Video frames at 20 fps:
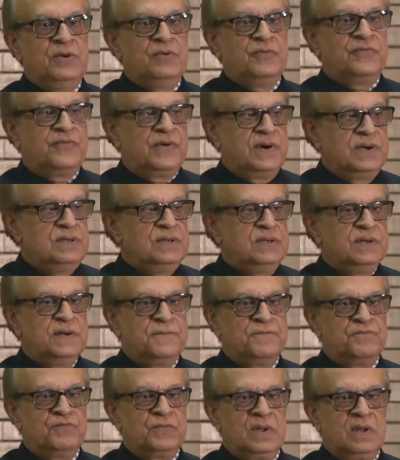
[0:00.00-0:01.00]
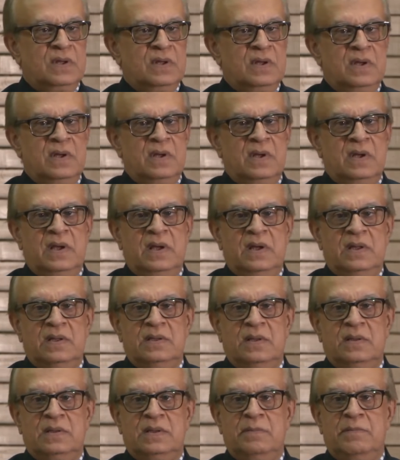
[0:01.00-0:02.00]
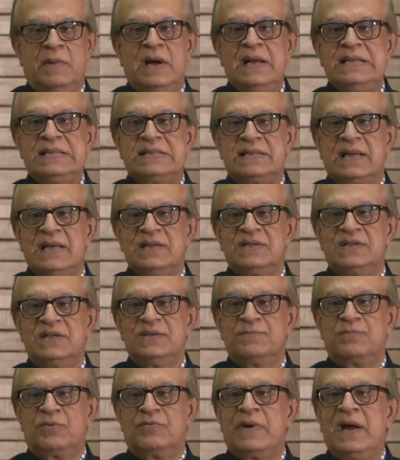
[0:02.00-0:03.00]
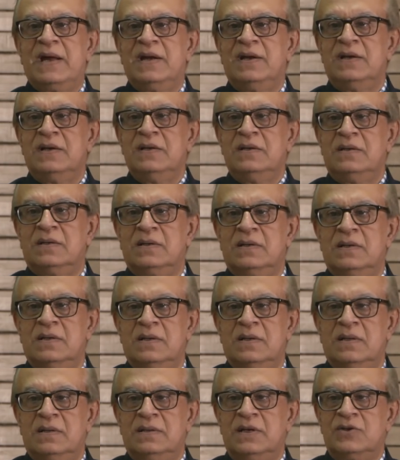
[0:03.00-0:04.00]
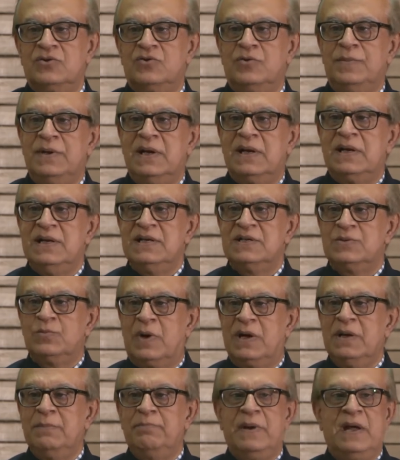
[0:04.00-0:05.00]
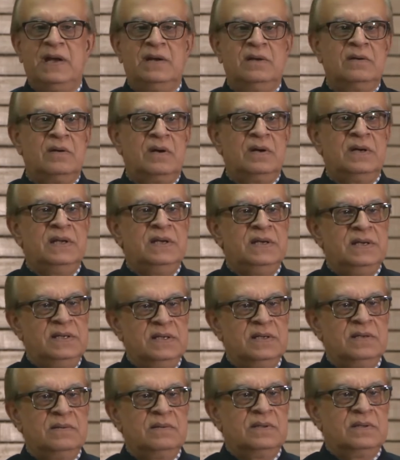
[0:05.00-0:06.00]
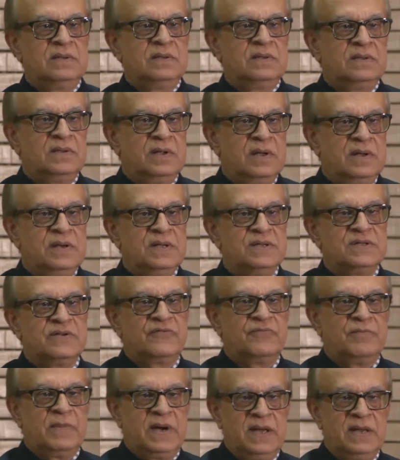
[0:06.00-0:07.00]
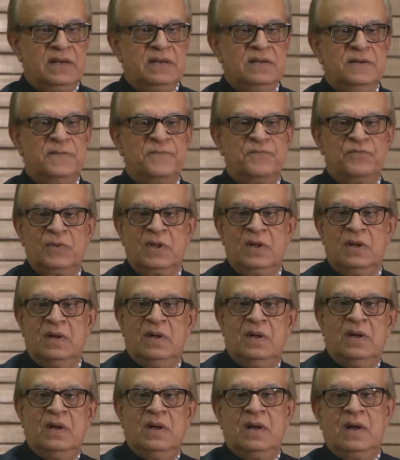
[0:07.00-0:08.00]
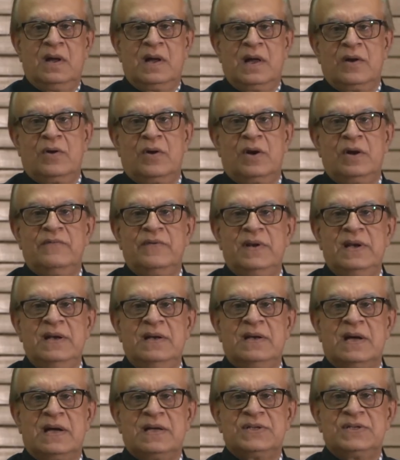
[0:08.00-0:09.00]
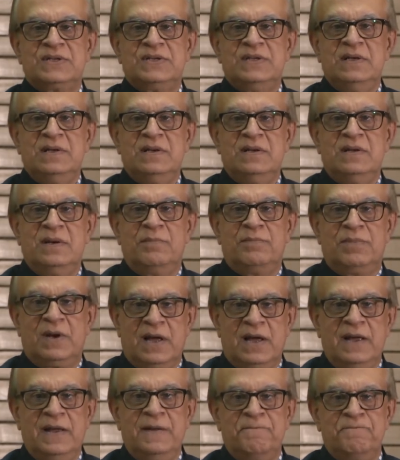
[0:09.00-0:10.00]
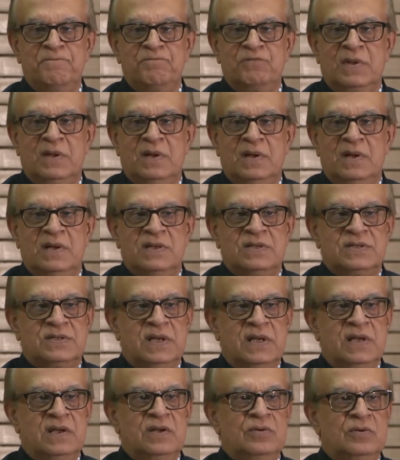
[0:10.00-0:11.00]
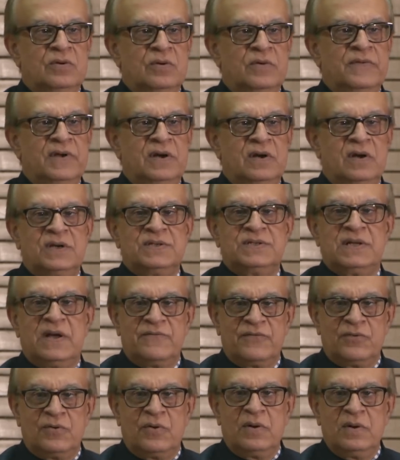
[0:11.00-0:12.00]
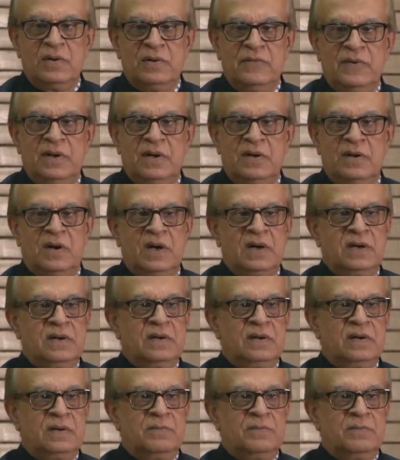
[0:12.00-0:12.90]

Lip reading: fund the mind sciences, provided there should be at least one panel on Indian theories of mind. I got a very nasty reply saying, we are not saffron, we are not